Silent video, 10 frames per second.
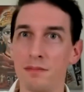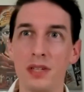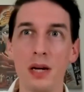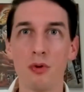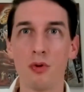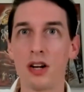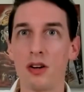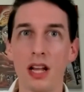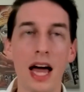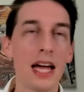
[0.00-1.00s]
People I
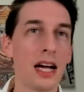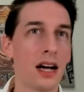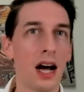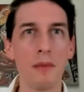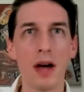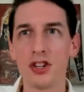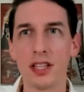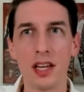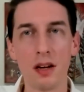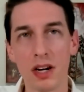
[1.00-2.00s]
don't like, I'm
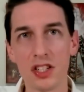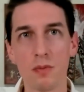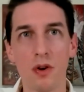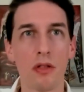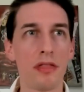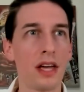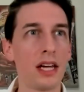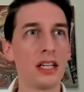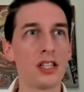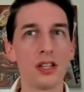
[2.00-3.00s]
agitated by small
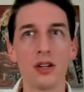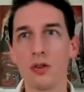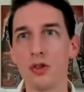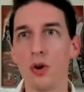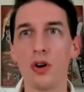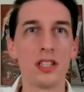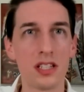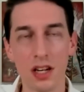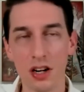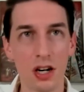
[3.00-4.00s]
things, you know,
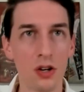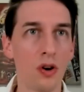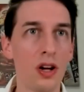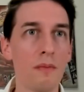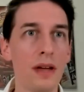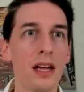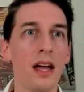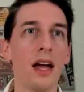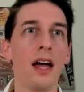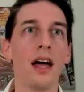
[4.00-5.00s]
noises annoying
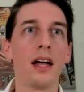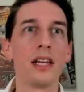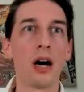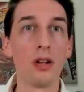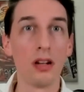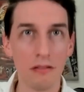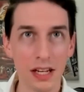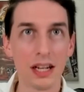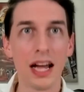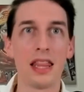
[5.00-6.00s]
me. Now,
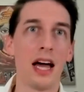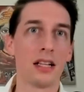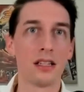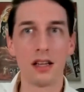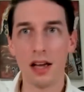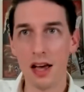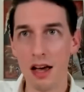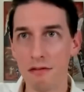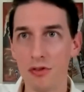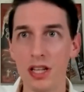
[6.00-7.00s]
living like that
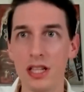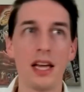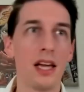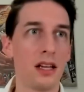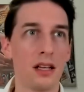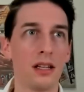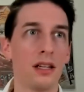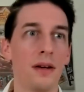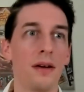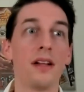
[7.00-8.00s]
every day,
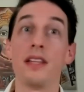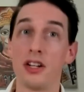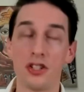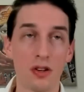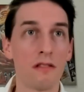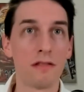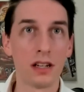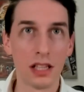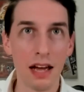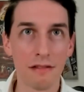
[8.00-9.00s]
that is not a
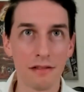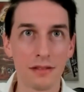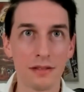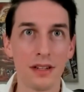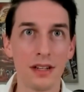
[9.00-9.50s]
fun life.